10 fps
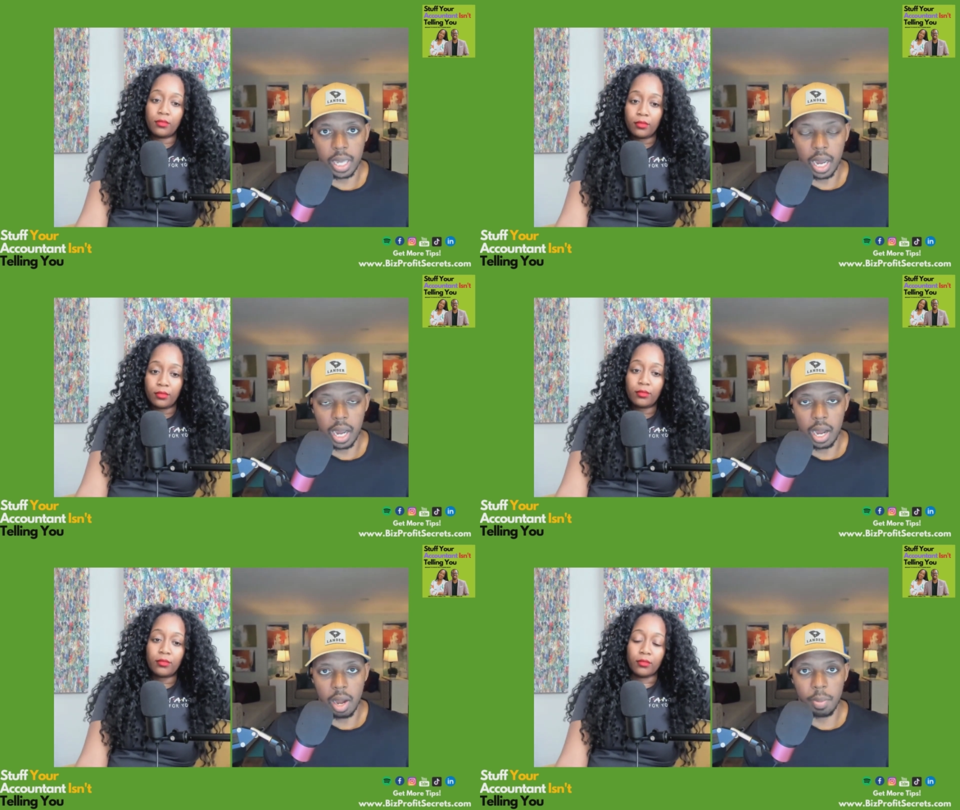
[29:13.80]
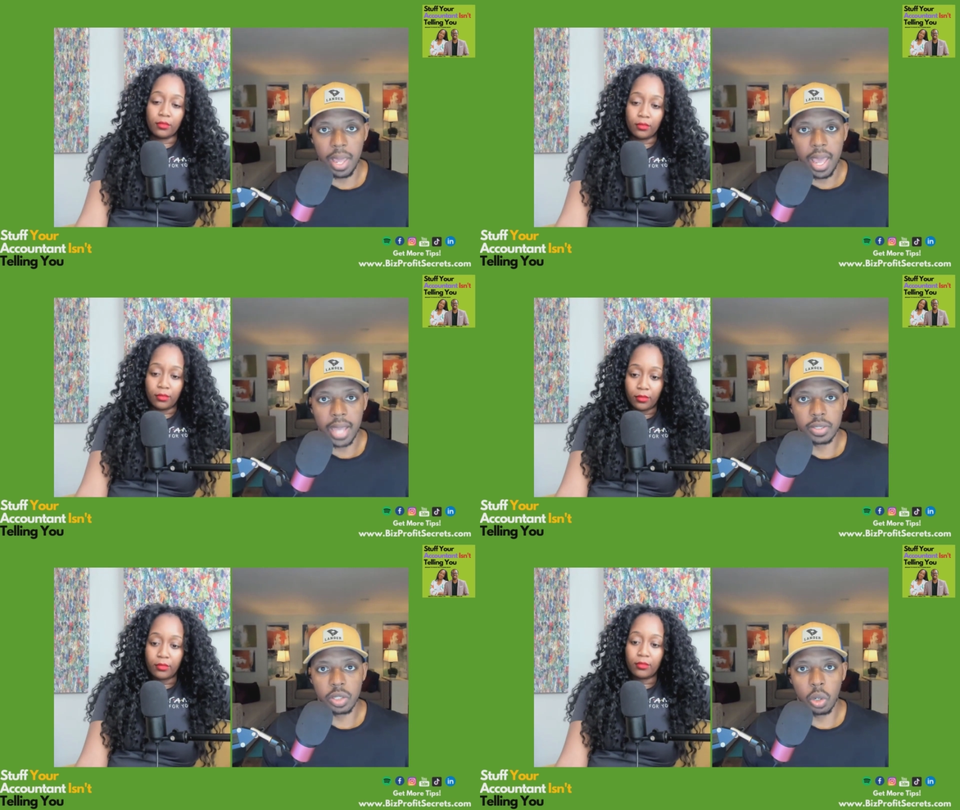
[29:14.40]
Speaker 1: Um,
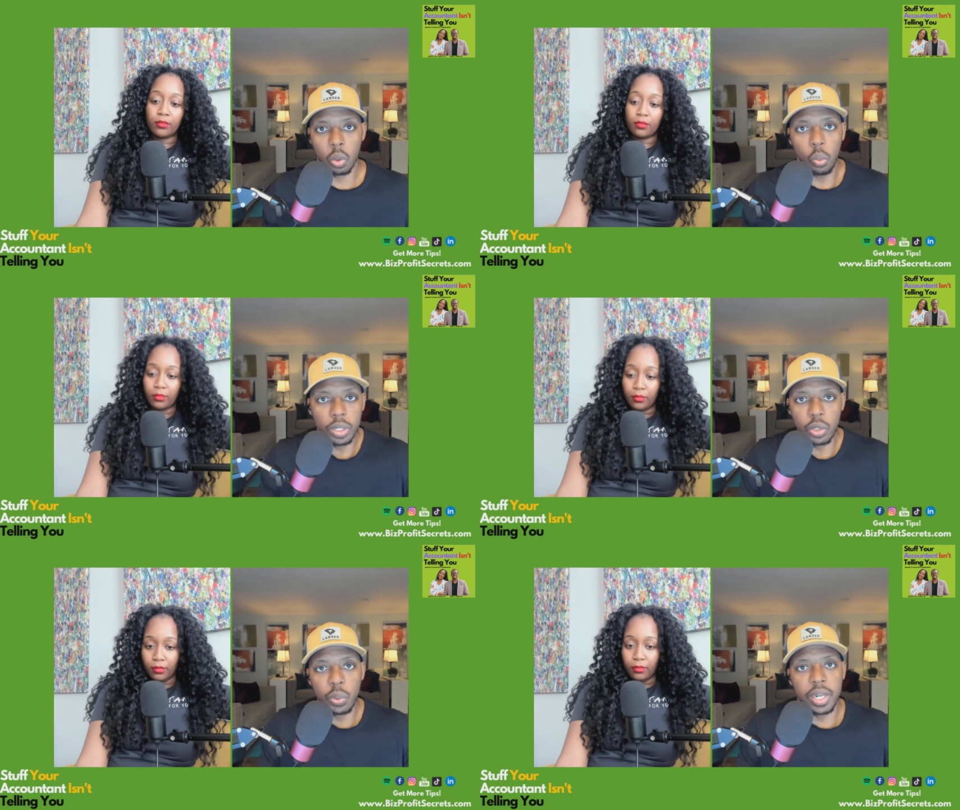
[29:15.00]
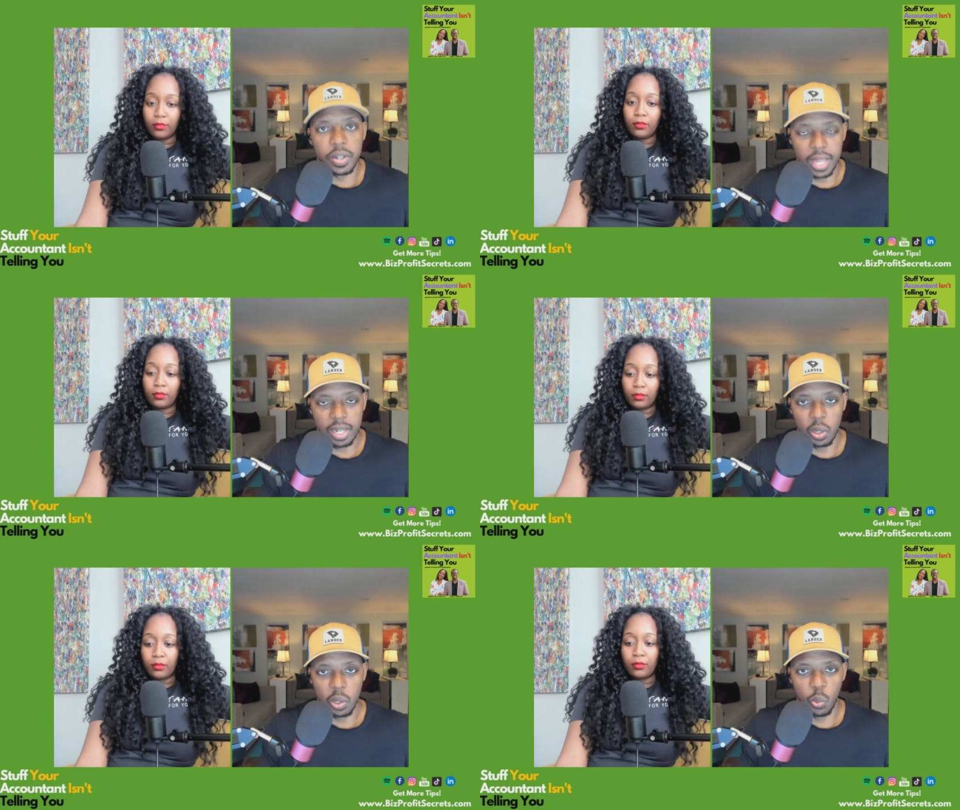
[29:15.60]
mm-hmm. And so when you hear
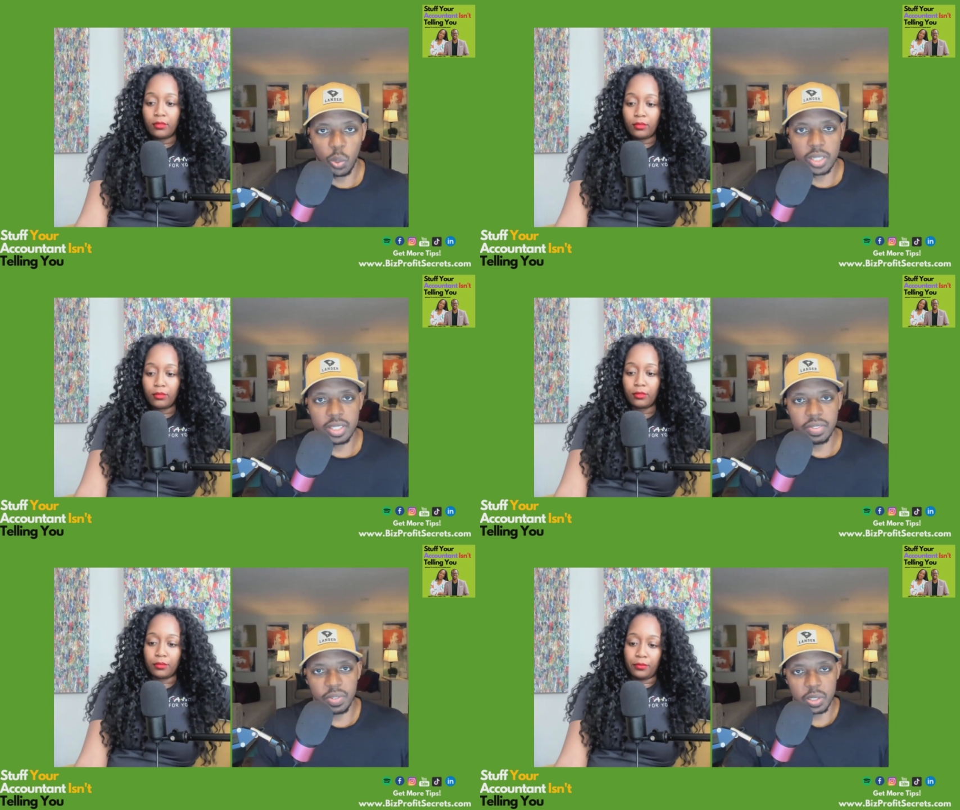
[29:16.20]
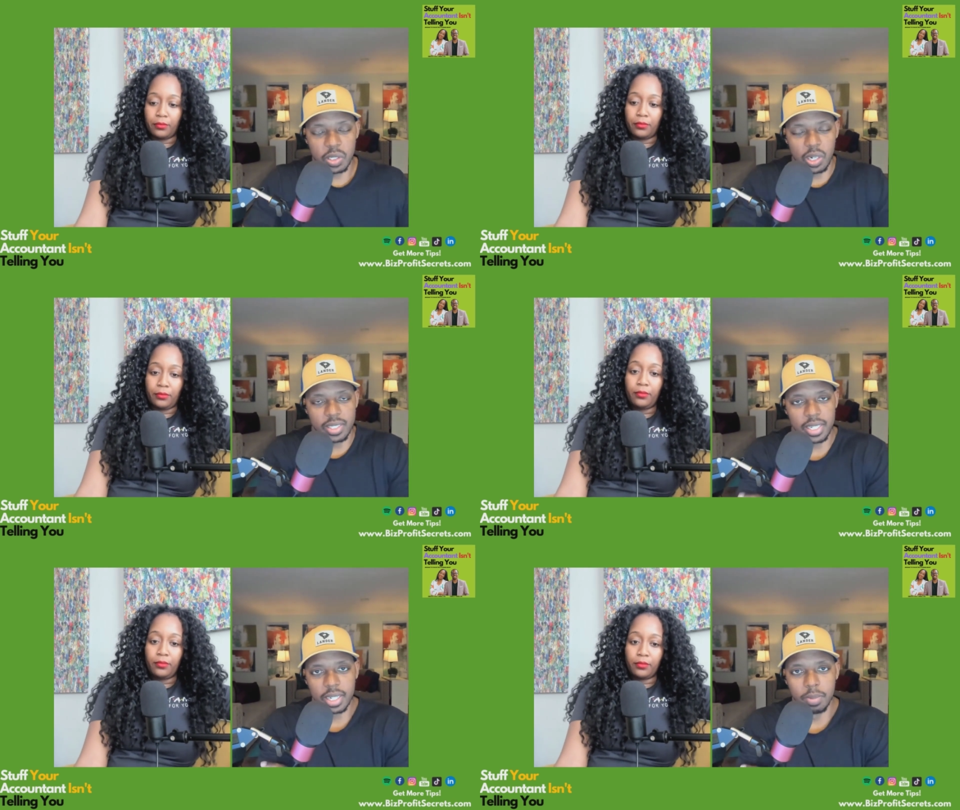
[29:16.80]
that, Lola, what's the first
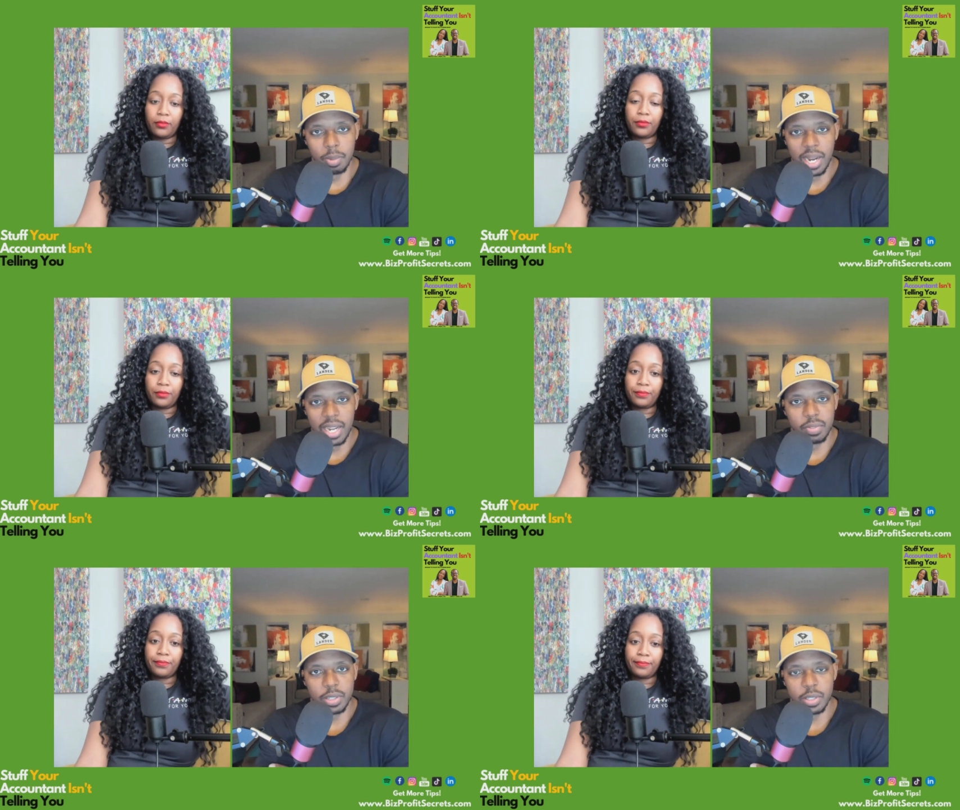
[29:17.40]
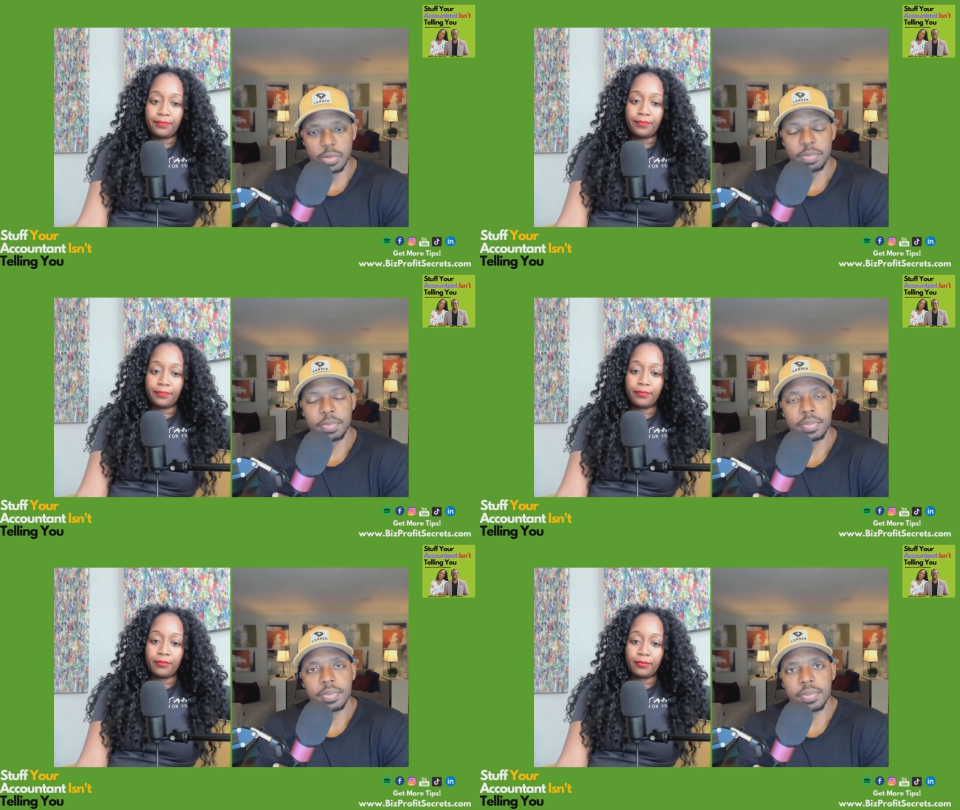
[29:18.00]
thoughts that come to mind for you?
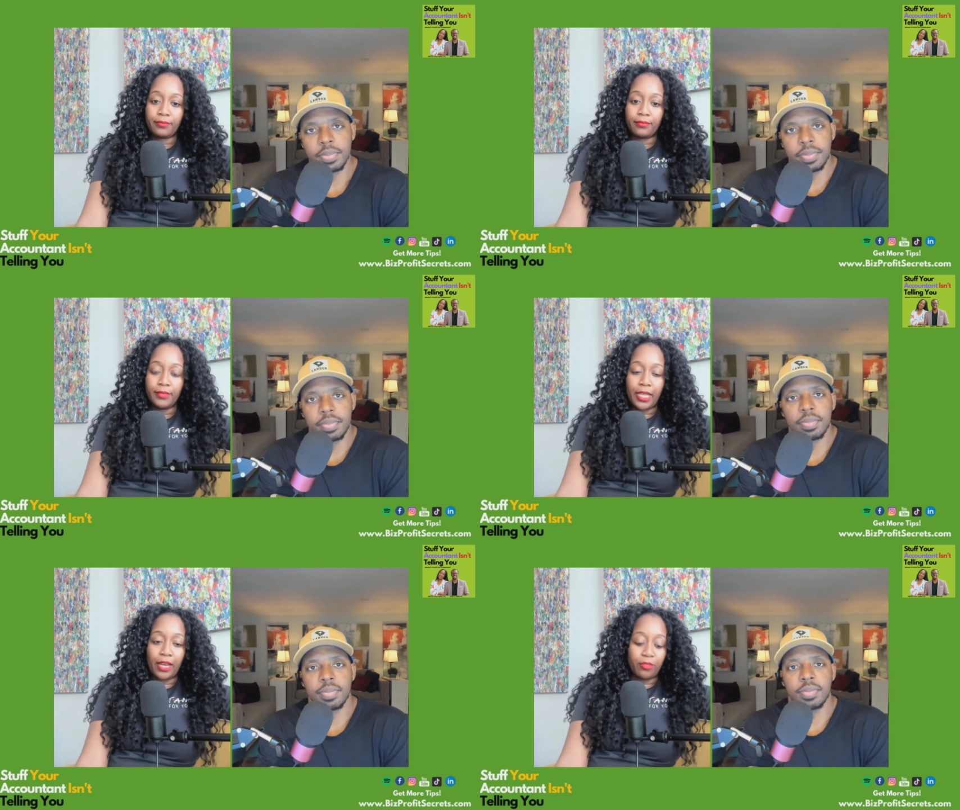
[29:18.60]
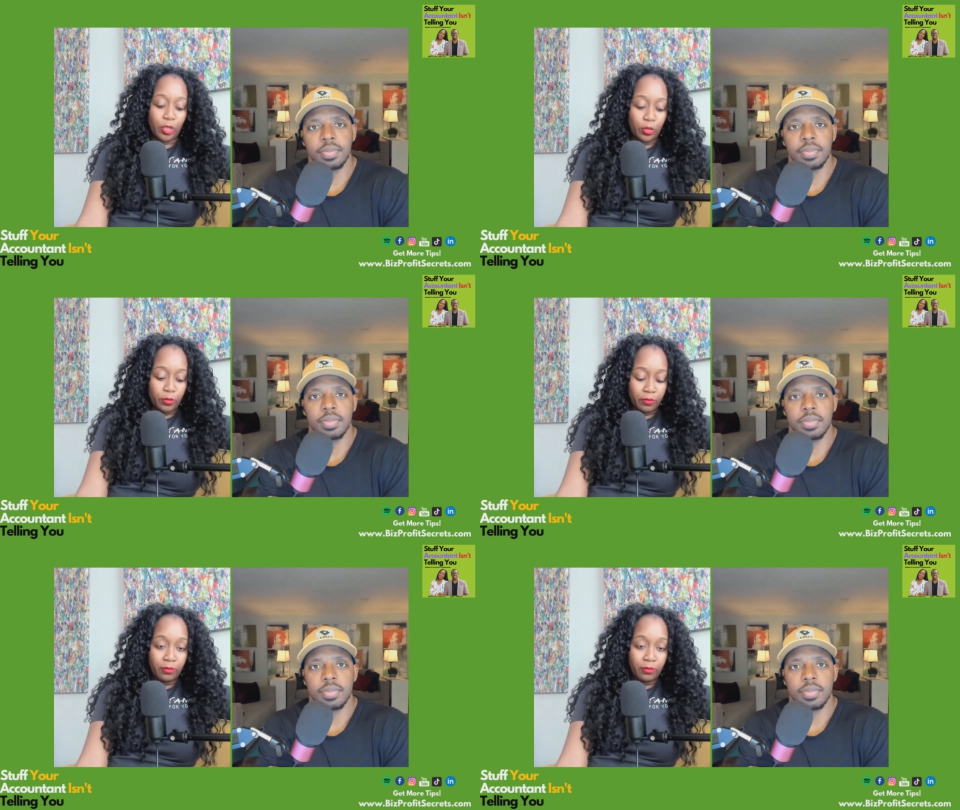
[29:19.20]
Speaker 2: LiveFlow.